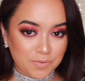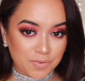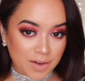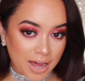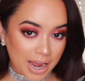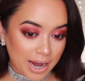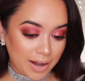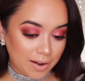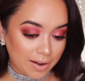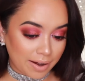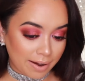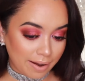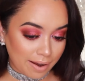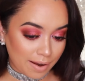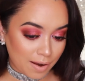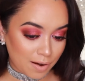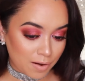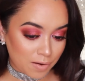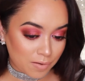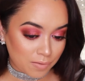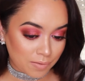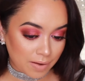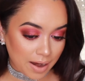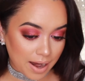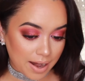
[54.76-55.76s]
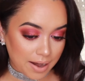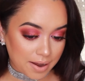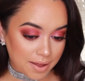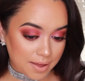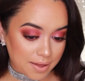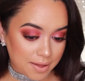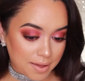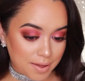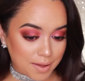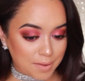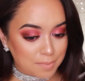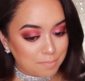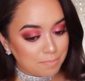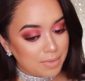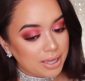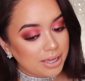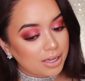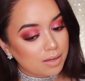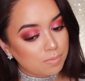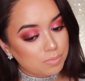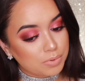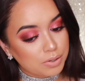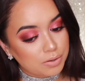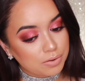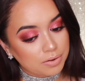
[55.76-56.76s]
fiery red
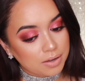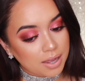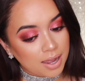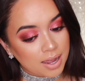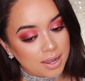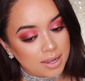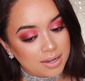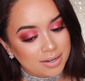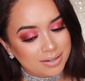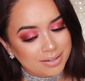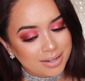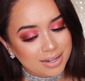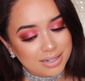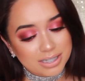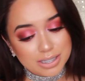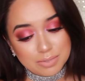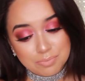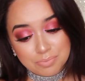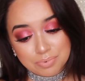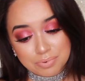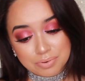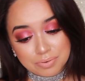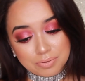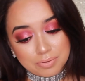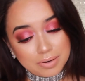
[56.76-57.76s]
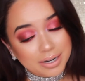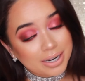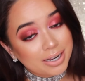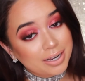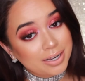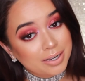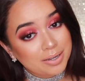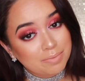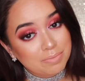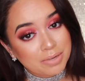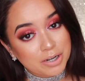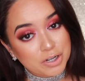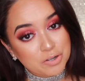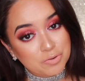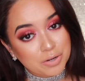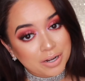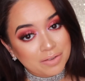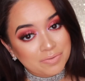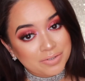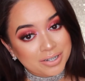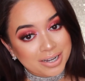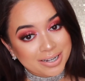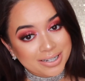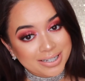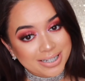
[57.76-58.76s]
makeup look. And that's pretty much what
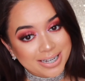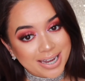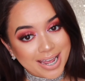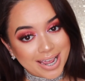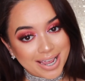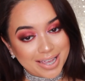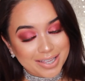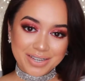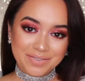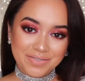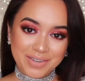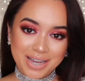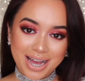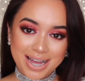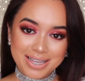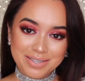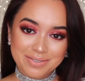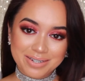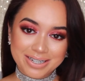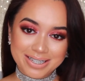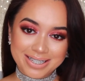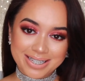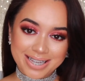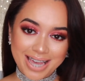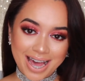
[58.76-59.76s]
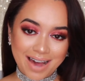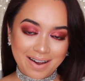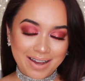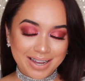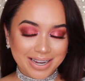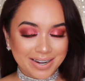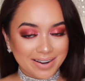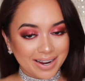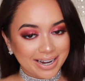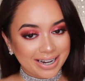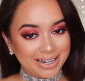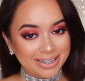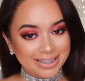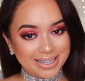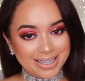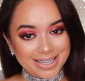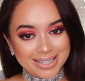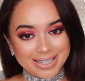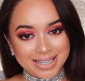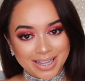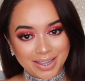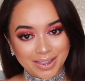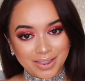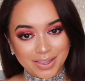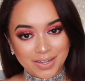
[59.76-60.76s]
I've done today. So if you guys want to see how I created
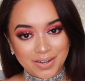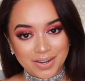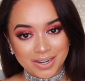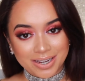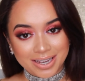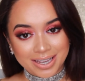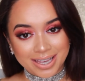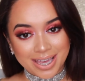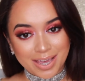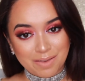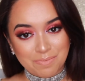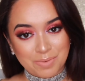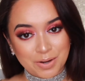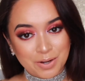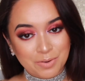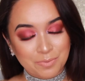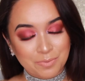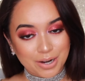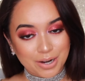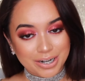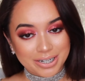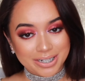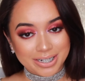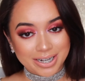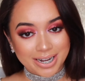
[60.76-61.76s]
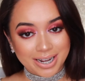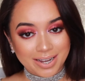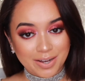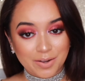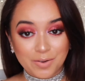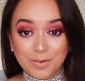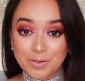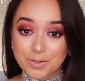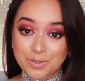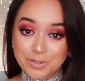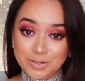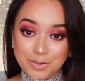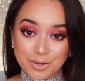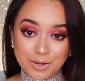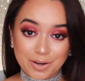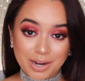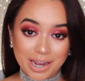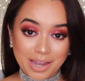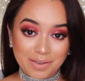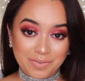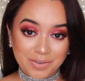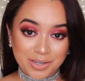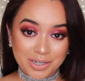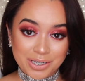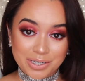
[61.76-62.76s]
this look, keep watching. Also,
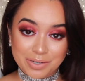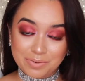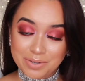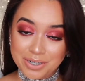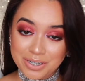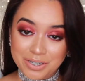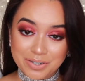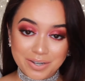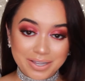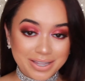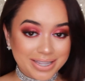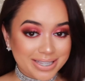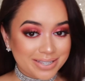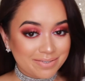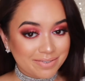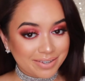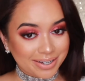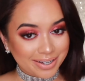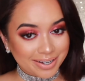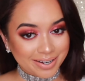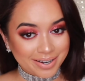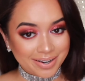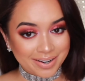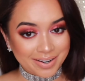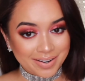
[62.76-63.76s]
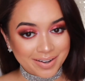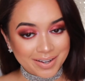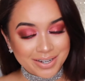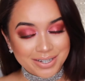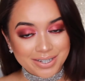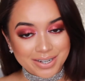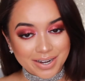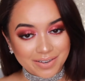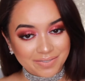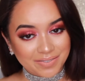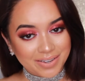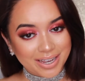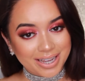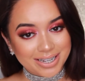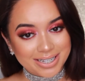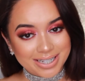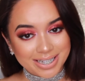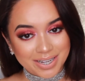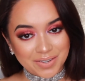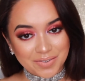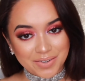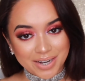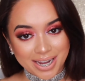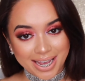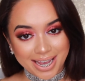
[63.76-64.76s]
if you do enjoy this video, don't forget to
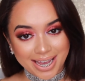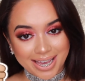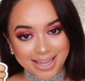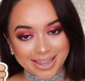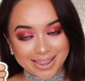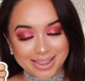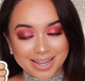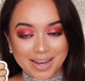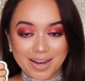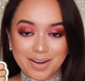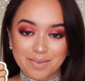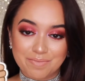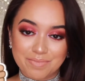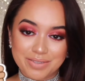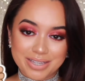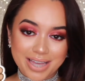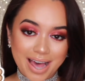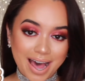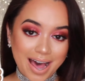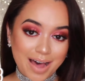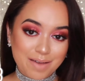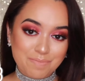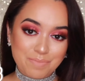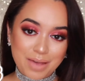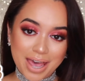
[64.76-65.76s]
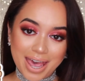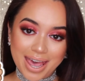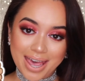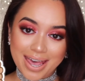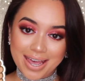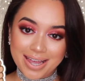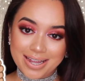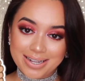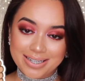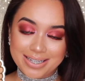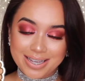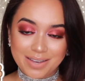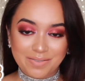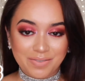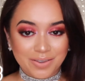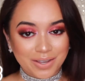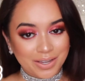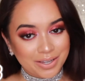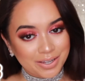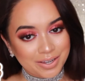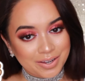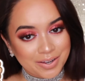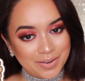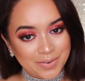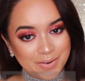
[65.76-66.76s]
give it a thumbs up. And if you're
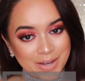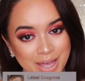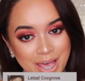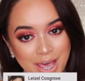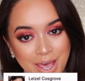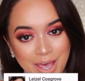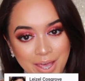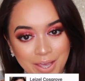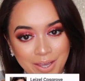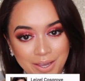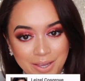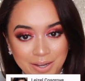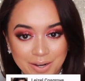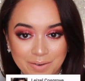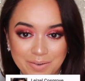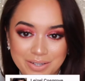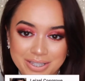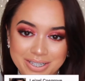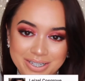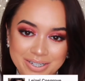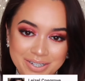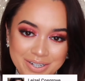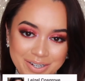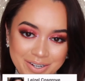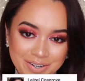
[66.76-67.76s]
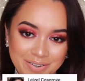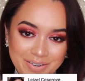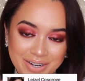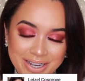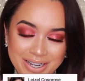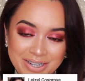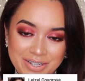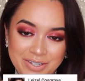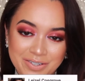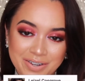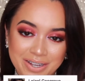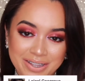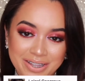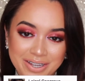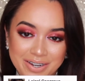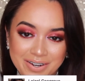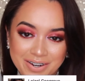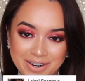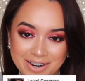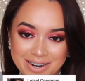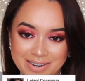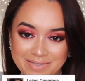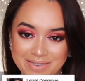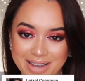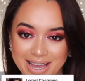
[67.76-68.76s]
new, you know what to do. Join the
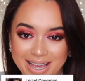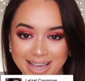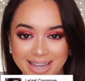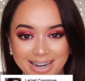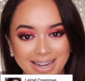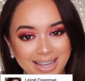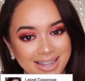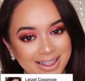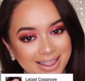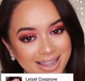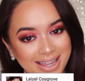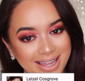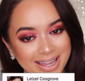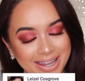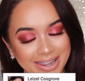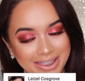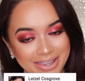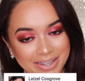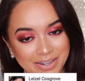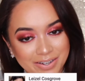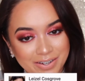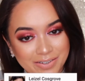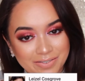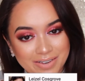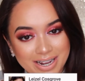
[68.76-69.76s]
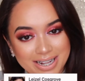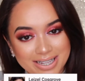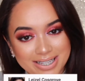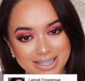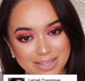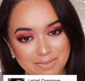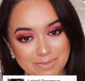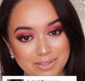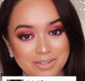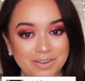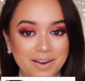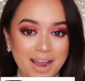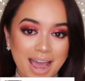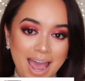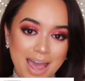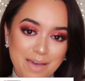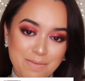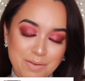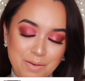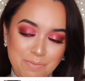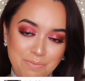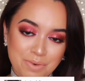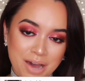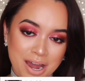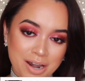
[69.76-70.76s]
crew by hitting the little red
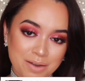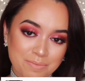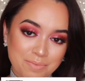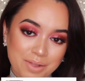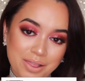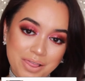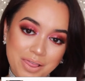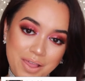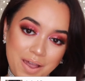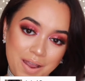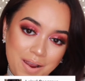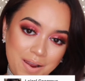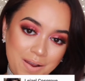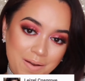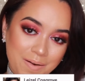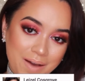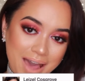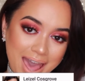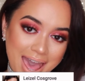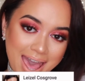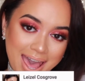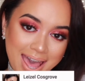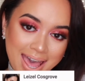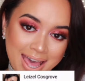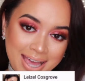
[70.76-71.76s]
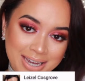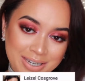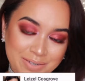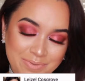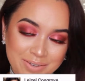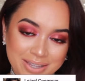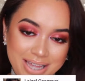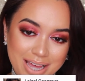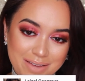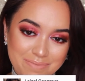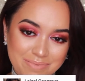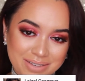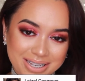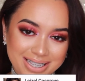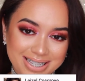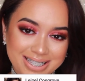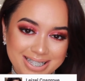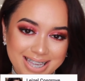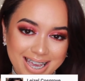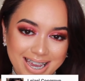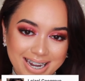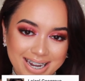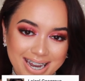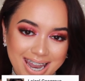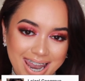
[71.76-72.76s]
subscribe button below. And with that being
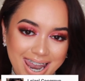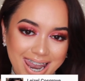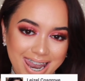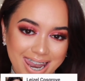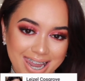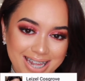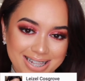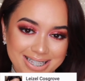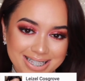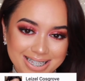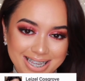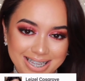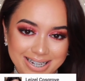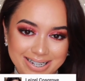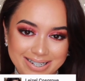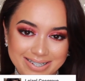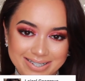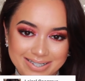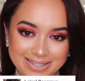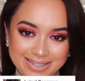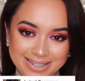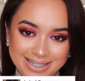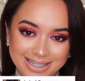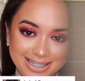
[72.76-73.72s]
said, let's get into